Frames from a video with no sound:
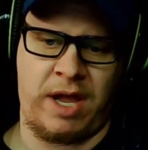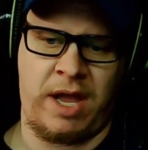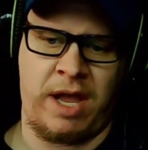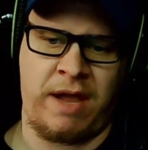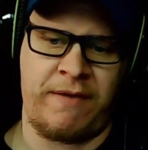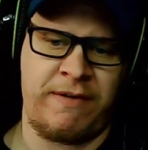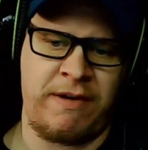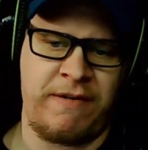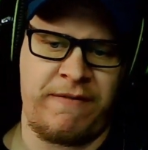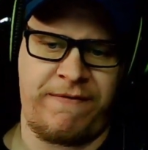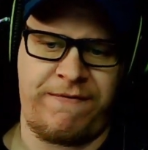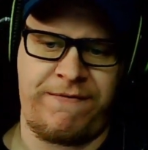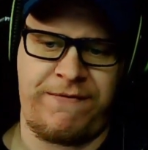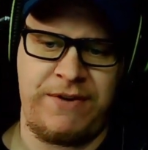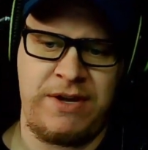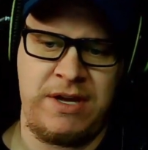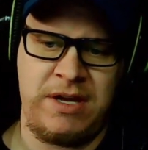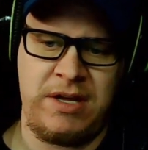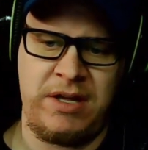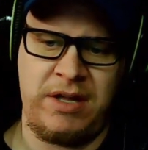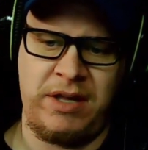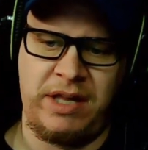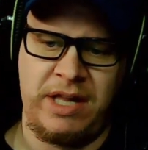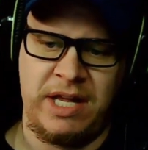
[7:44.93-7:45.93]
heavy
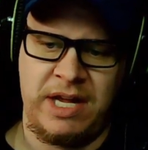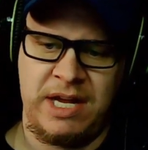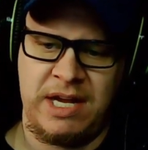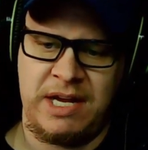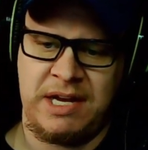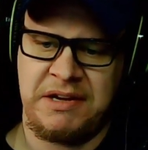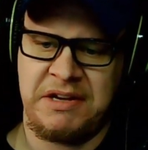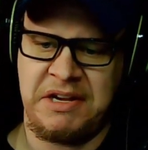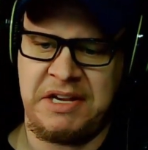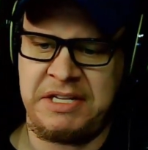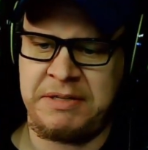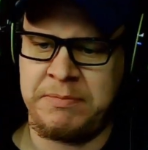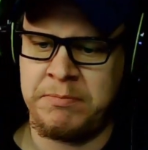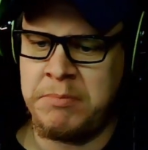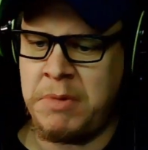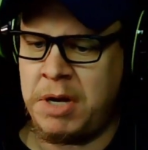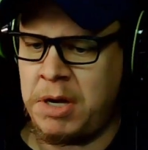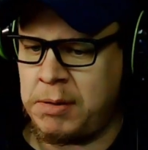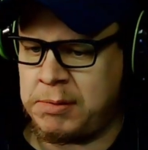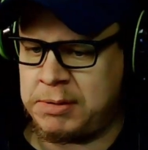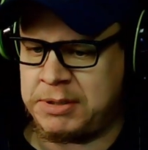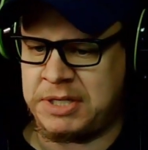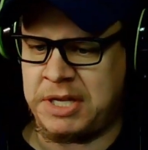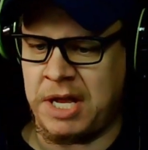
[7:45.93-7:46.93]
feel as
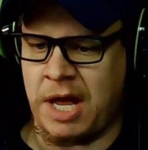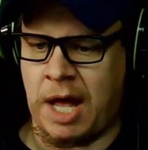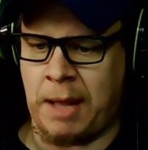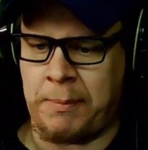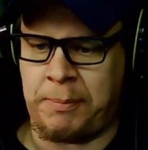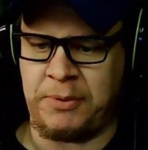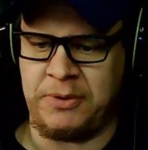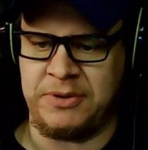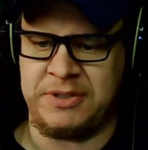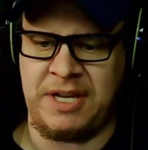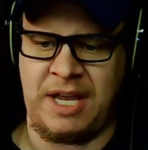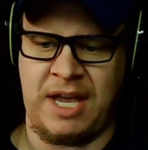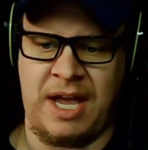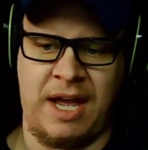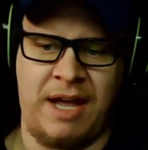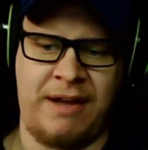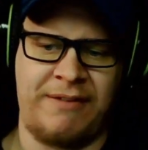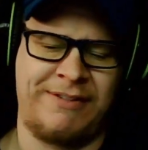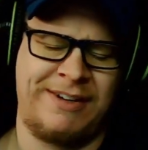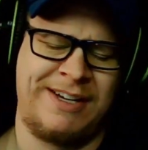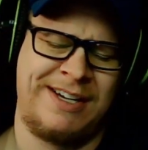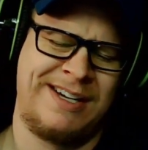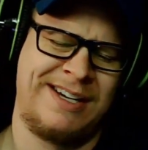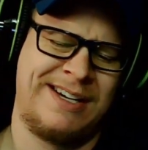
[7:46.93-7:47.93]
most Doppels have.